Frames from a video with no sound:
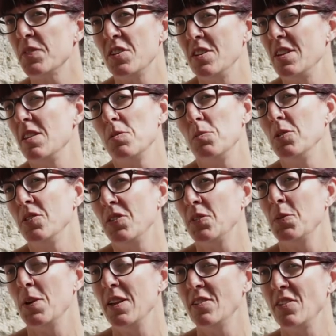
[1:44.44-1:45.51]
to knit the walls
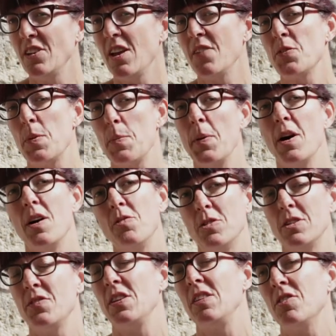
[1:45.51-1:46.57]
as well. So you don't have to be part of
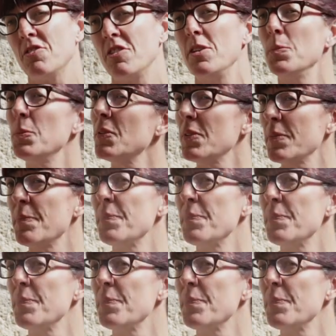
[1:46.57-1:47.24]
one of these groups.